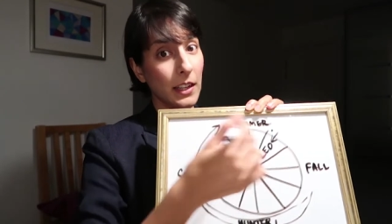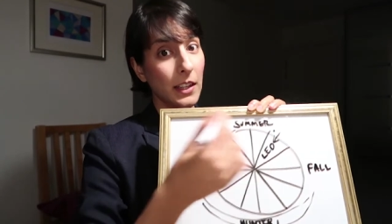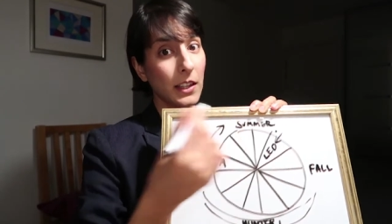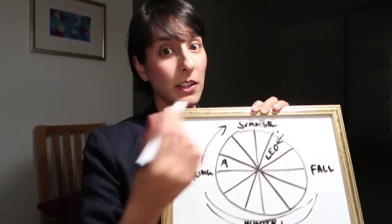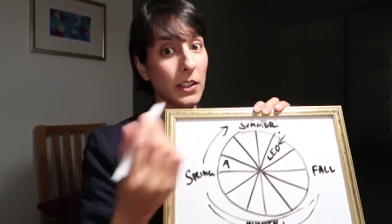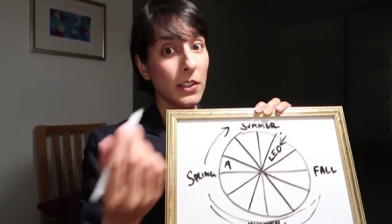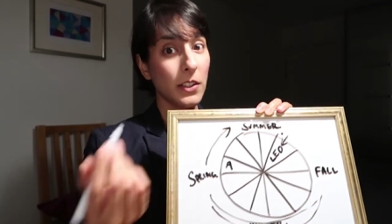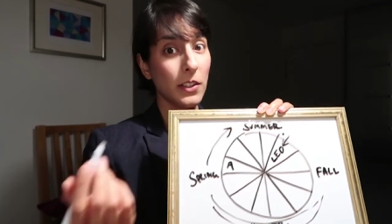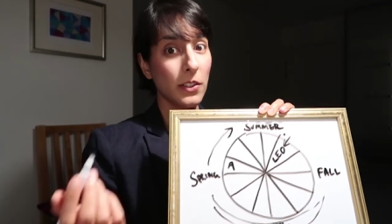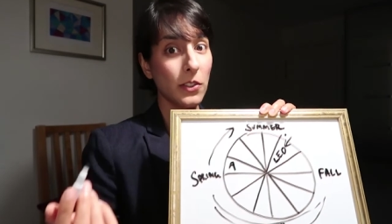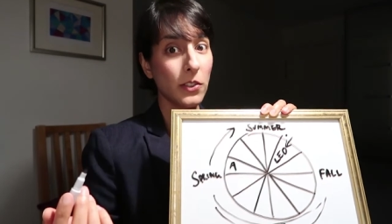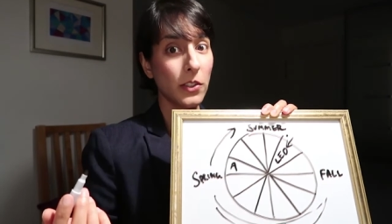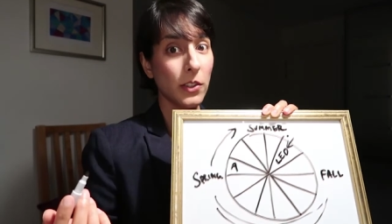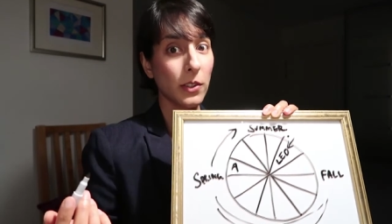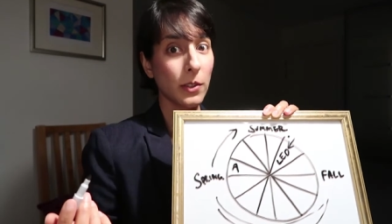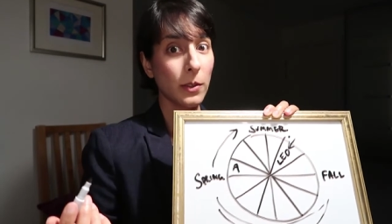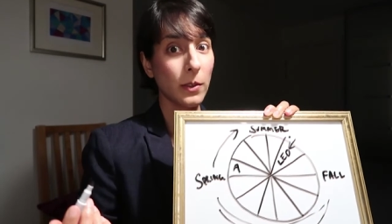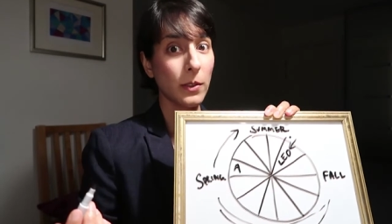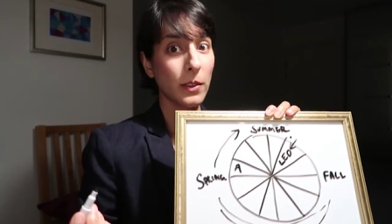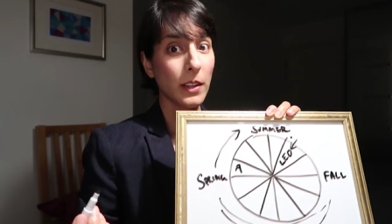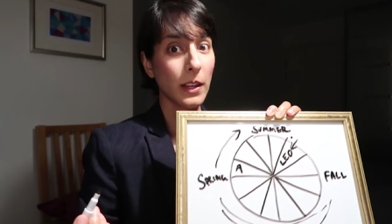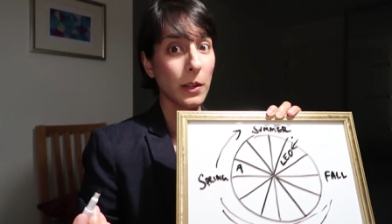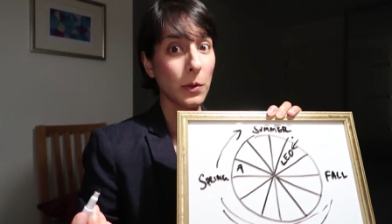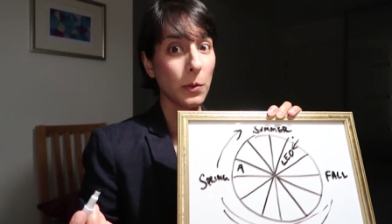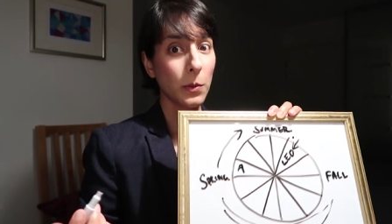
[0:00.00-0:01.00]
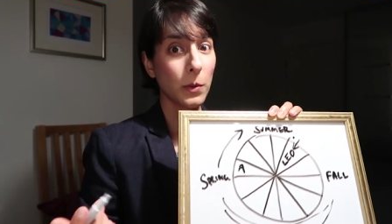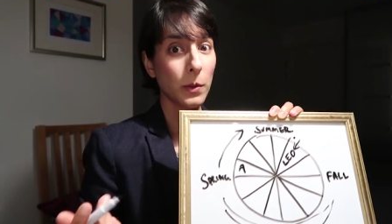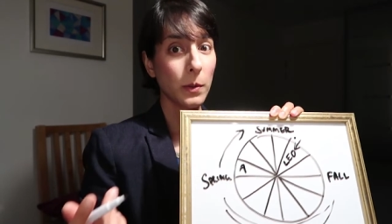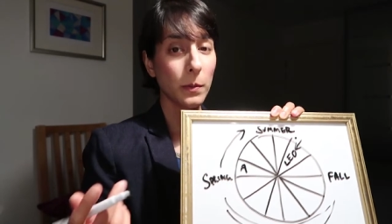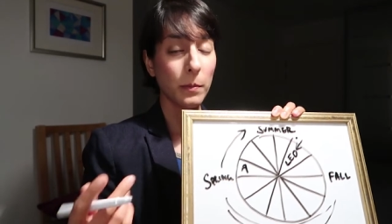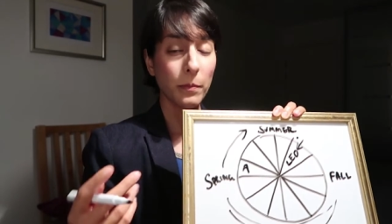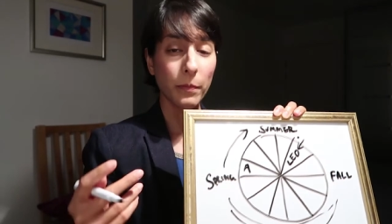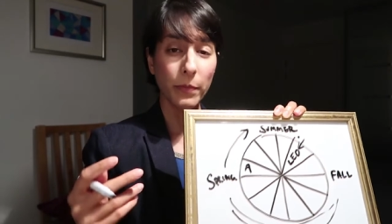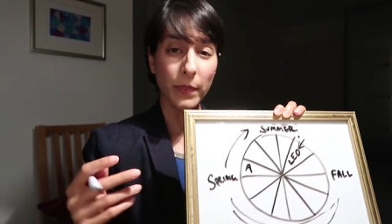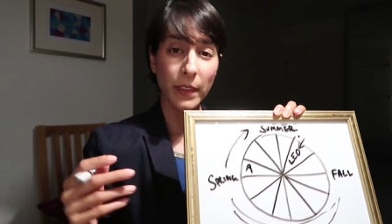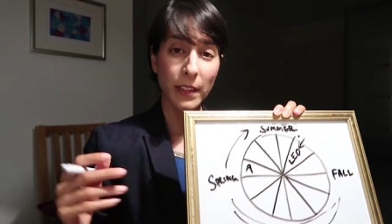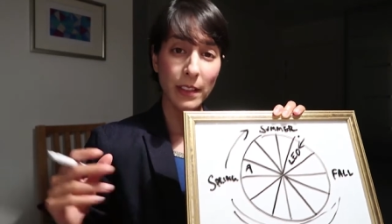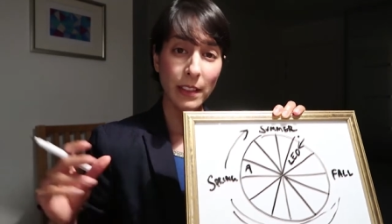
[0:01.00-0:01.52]
You know, they were
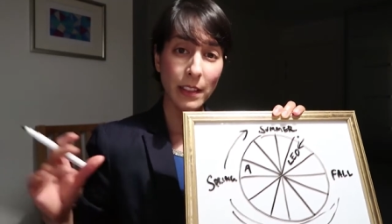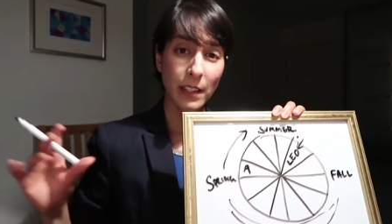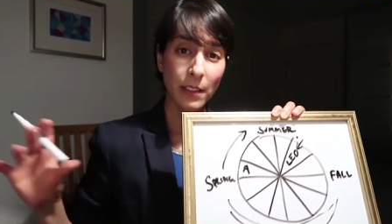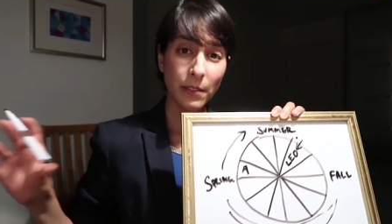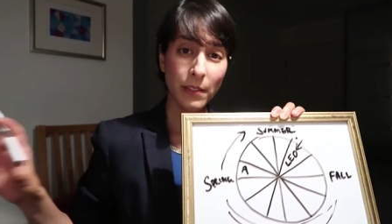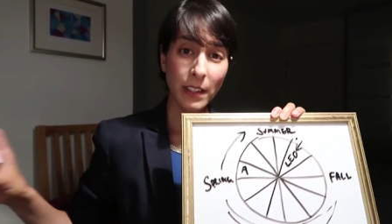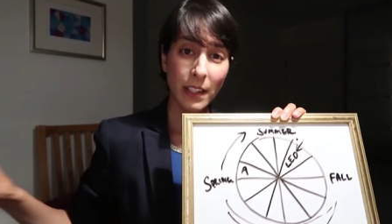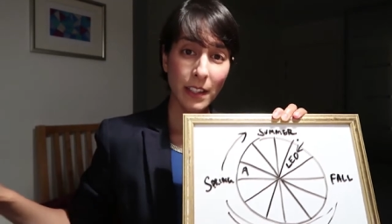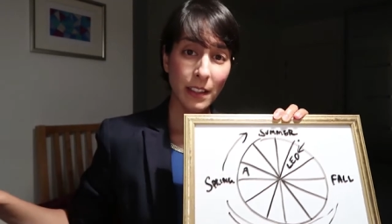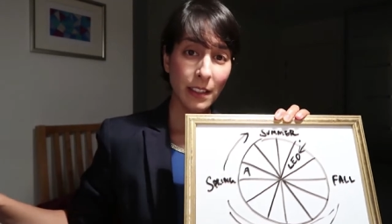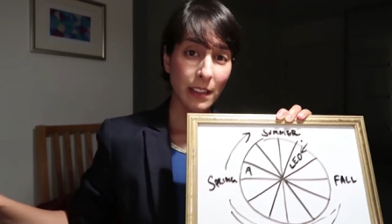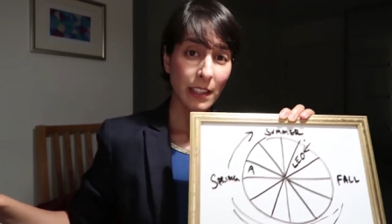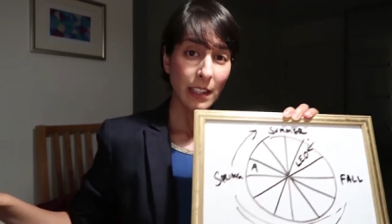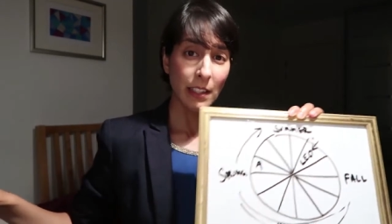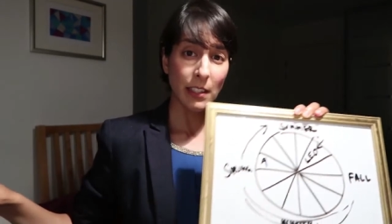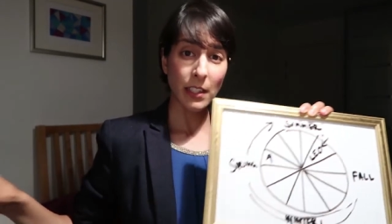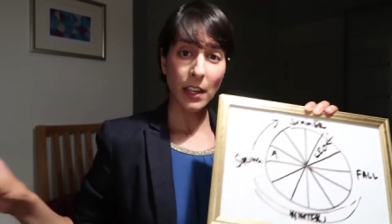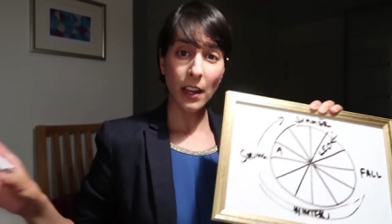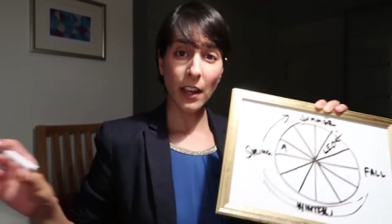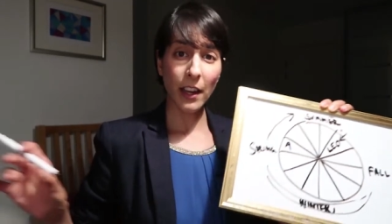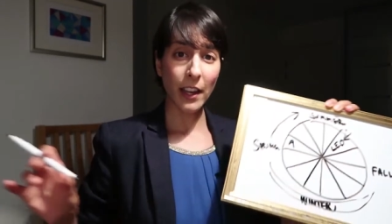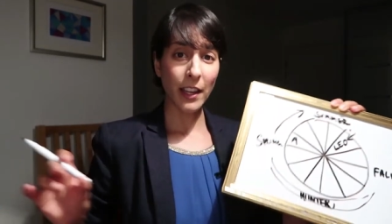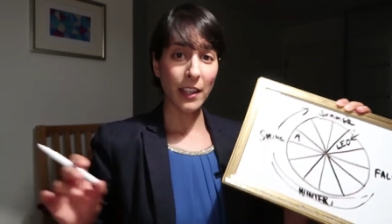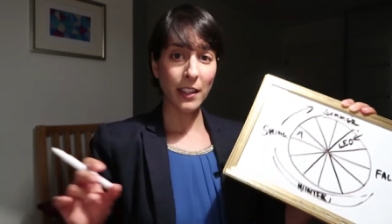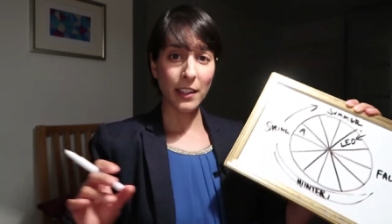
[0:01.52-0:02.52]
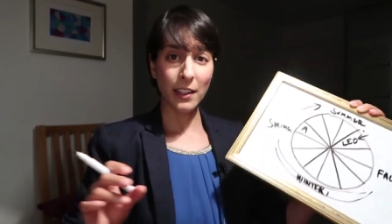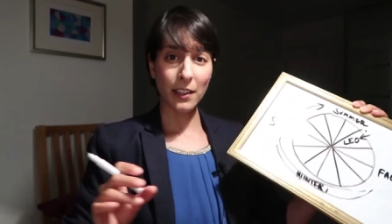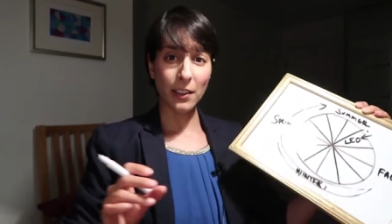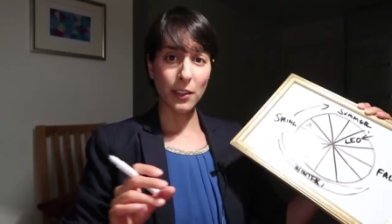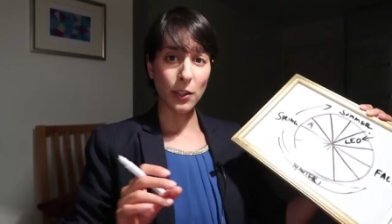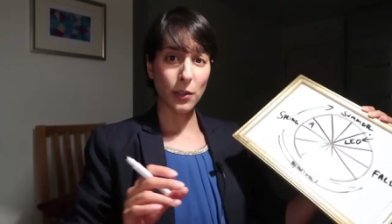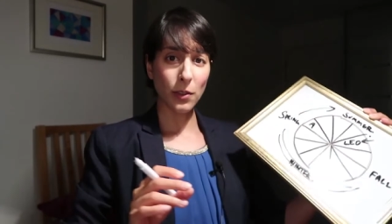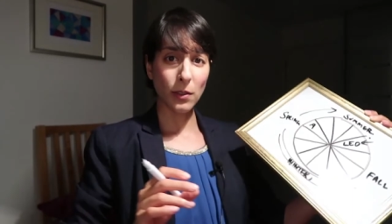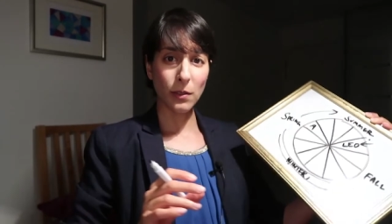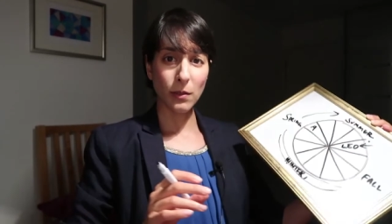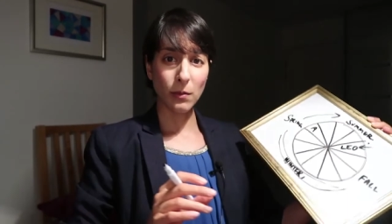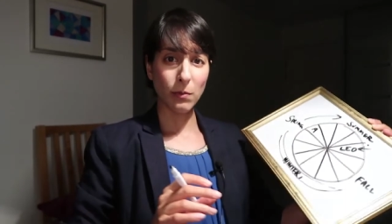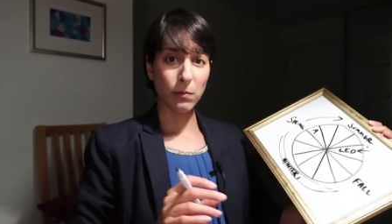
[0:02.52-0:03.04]
living in their tiny
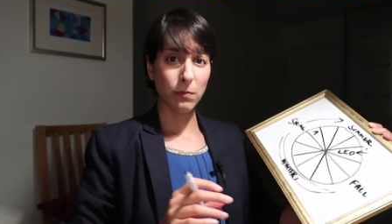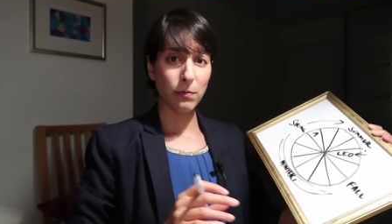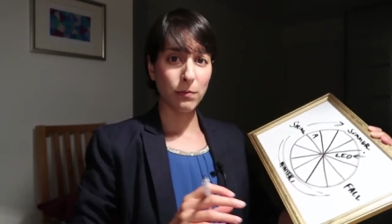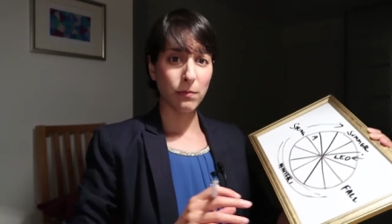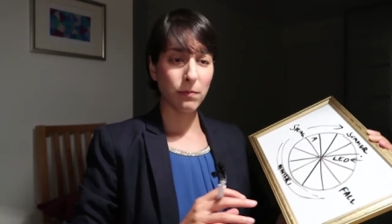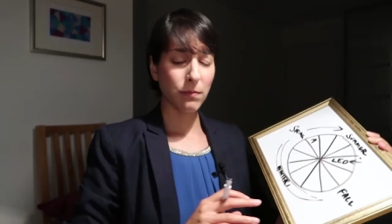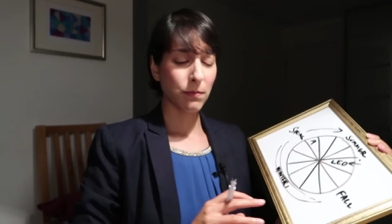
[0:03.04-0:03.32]
little